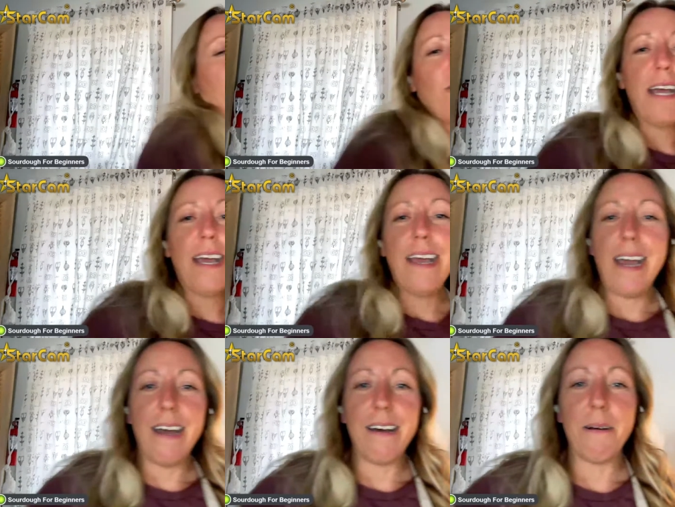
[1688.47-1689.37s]
now
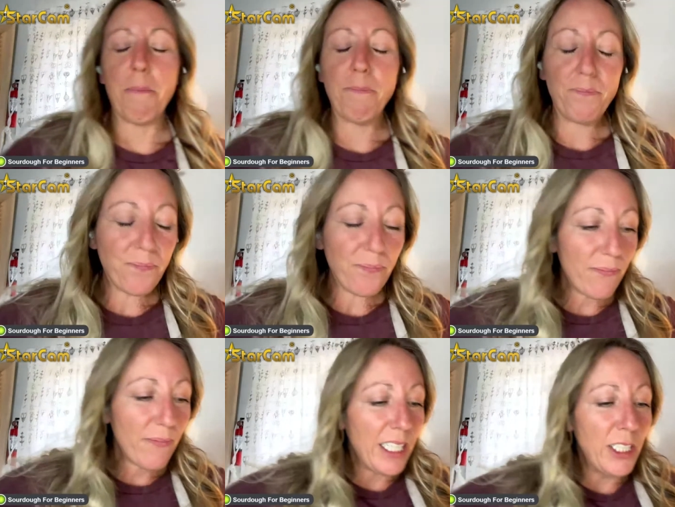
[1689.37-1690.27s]
um,
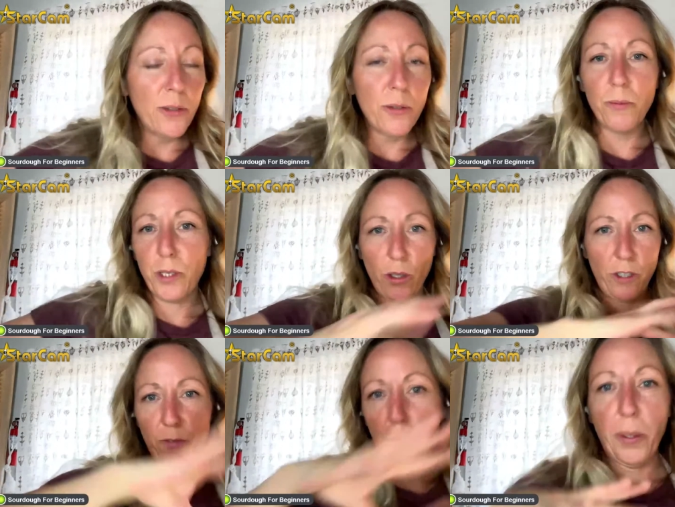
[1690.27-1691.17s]
you
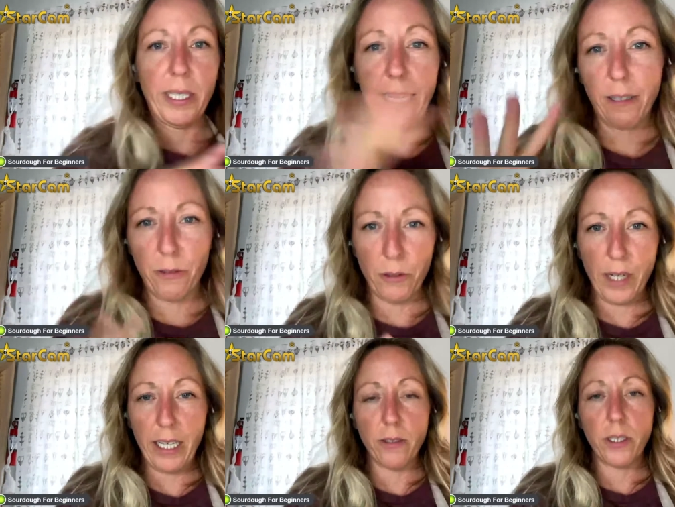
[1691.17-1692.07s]
sort of put that
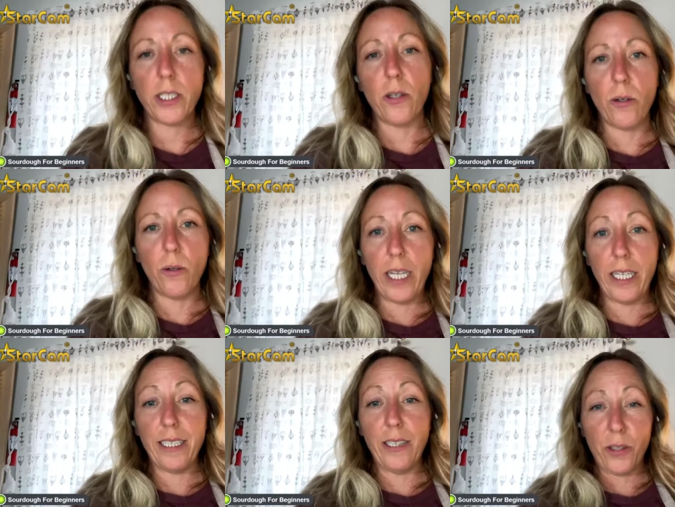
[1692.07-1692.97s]
throughout so
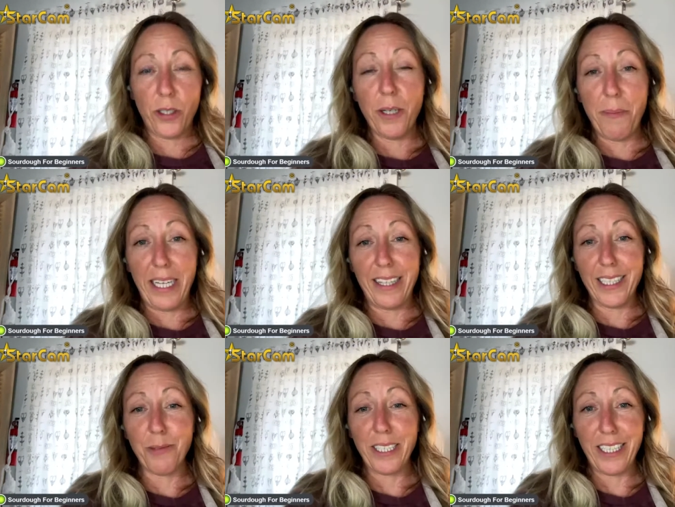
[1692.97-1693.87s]
in order to make
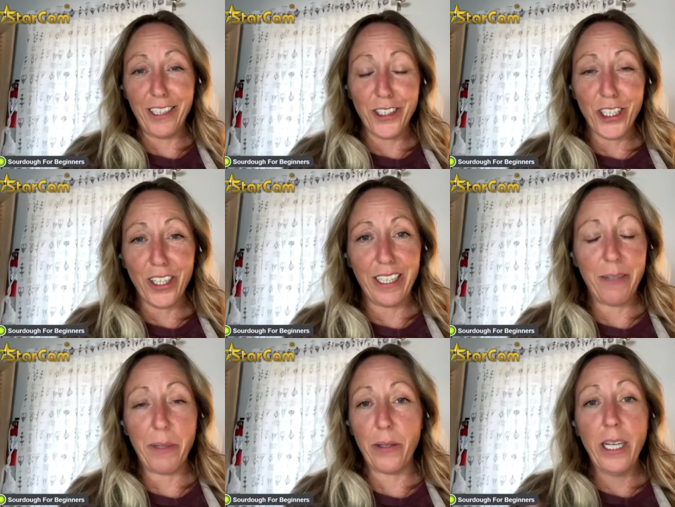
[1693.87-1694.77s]
this one that you're
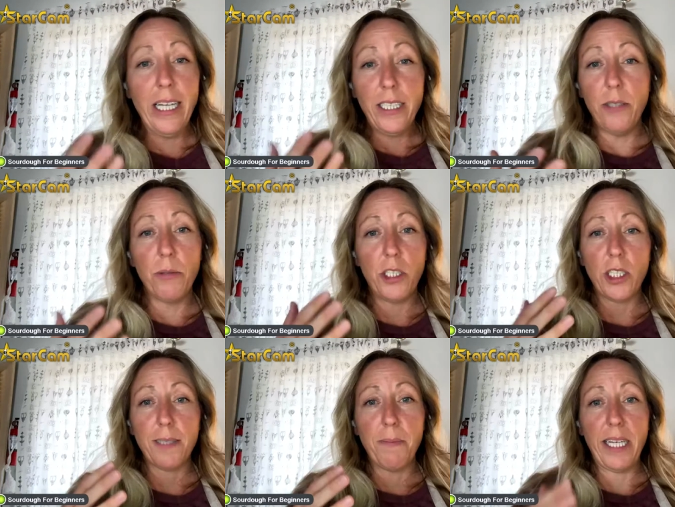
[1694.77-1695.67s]
talking about you
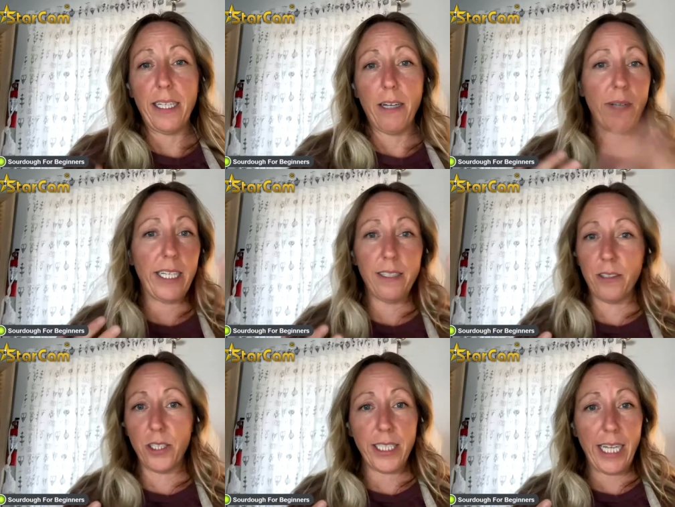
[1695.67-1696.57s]
would just make a
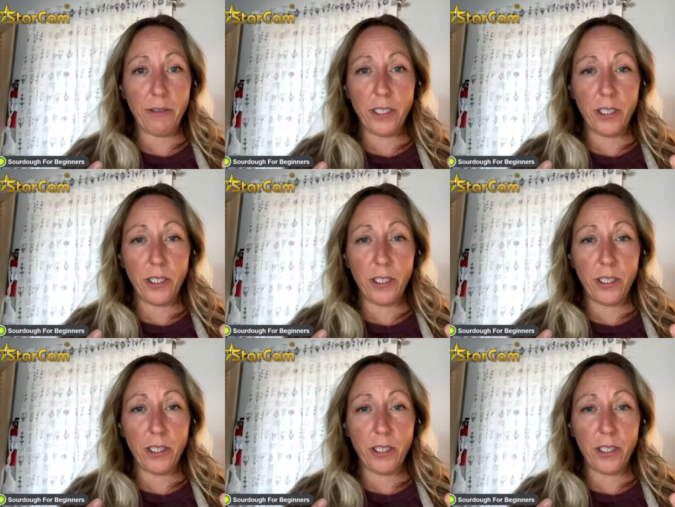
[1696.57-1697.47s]
regular
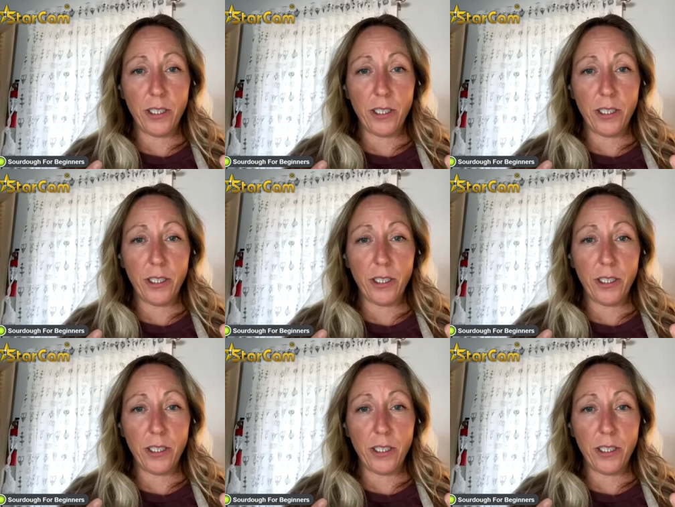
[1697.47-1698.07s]
sourdough dough